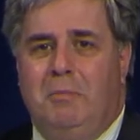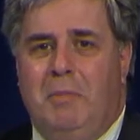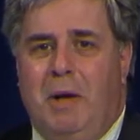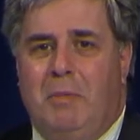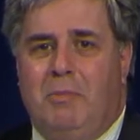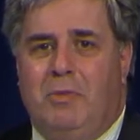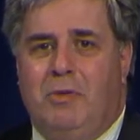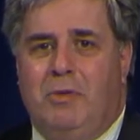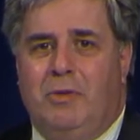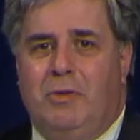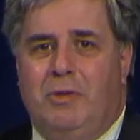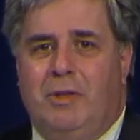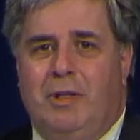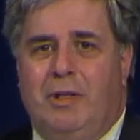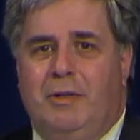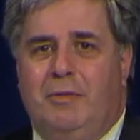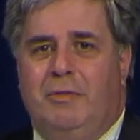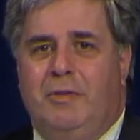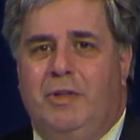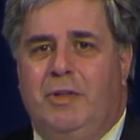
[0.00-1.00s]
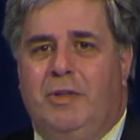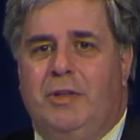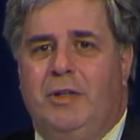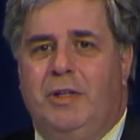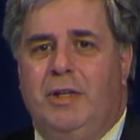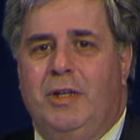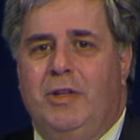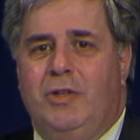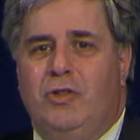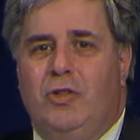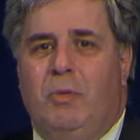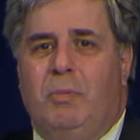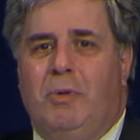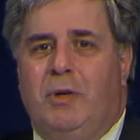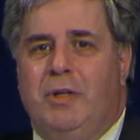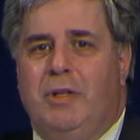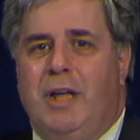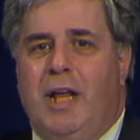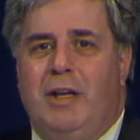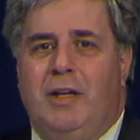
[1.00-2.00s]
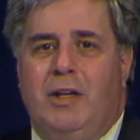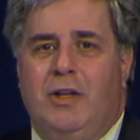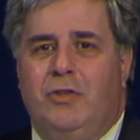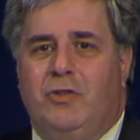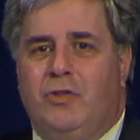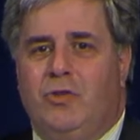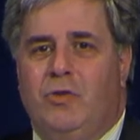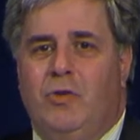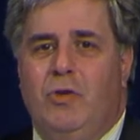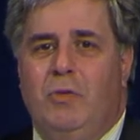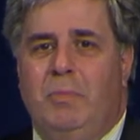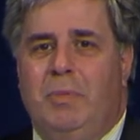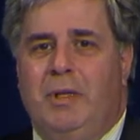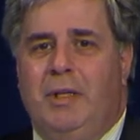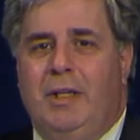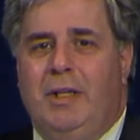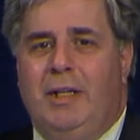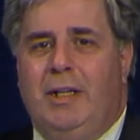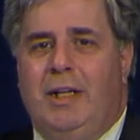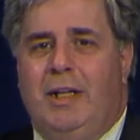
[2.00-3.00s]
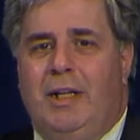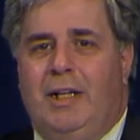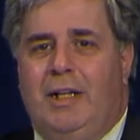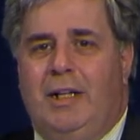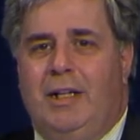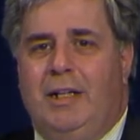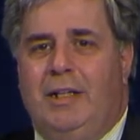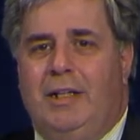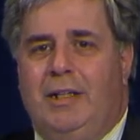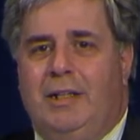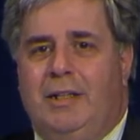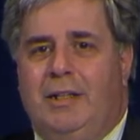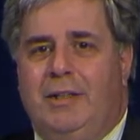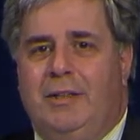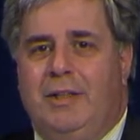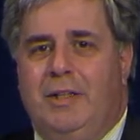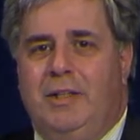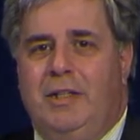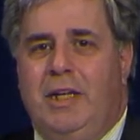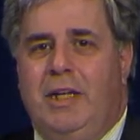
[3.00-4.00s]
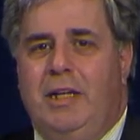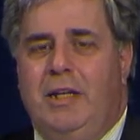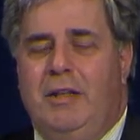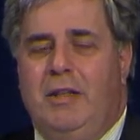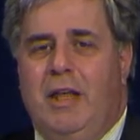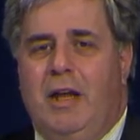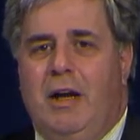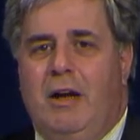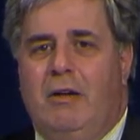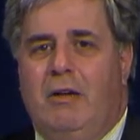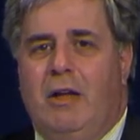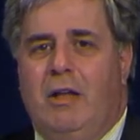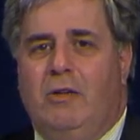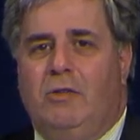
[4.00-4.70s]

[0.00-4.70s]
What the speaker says: member of the superintendent's group, the dean there.